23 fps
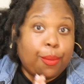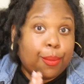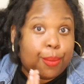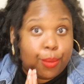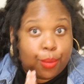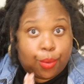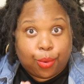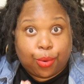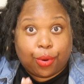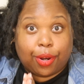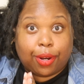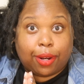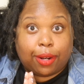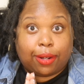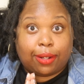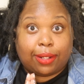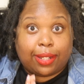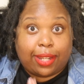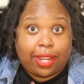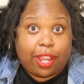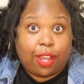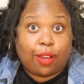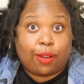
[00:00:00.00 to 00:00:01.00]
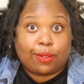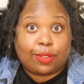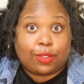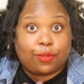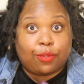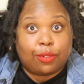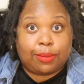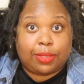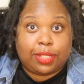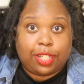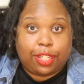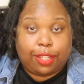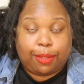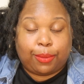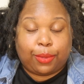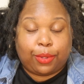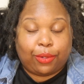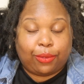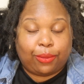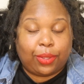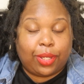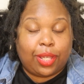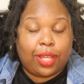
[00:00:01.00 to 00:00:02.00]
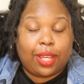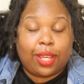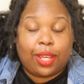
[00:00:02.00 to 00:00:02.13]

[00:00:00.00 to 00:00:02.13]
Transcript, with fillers: more nails from TEMU?